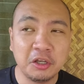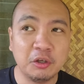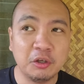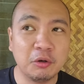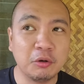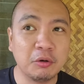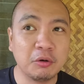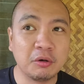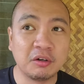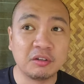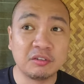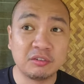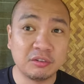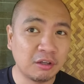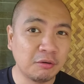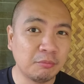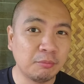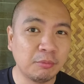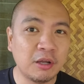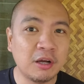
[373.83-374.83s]
your
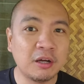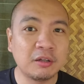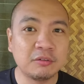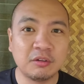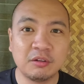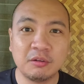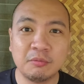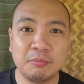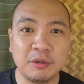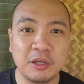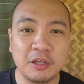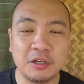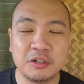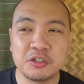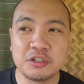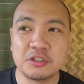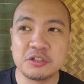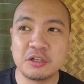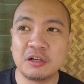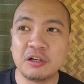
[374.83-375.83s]
sunblock to the
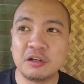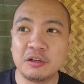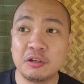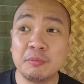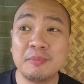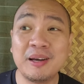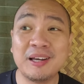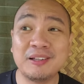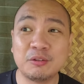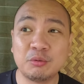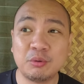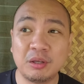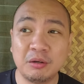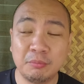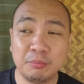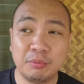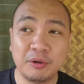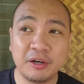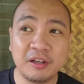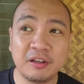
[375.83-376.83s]
beach, you might as
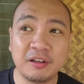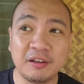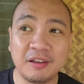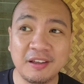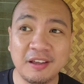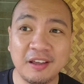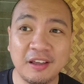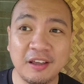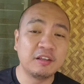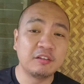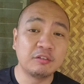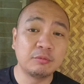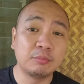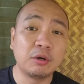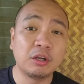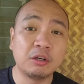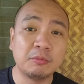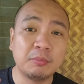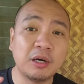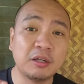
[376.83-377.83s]
well bring a
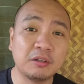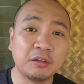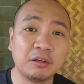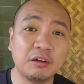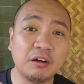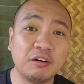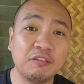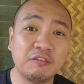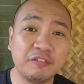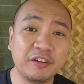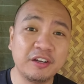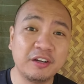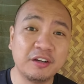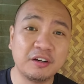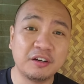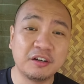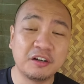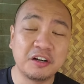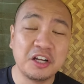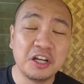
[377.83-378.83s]
small bottle of
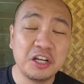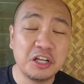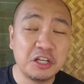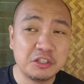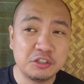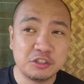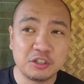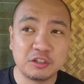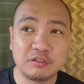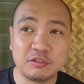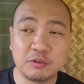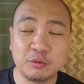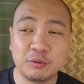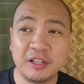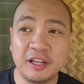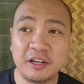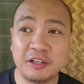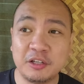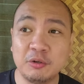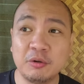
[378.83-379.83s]
vinegar just so
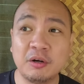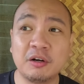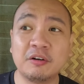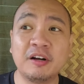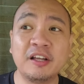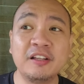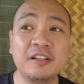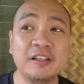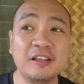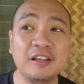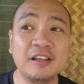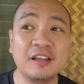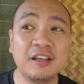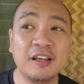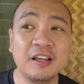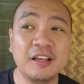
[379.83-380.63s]
that you are ready.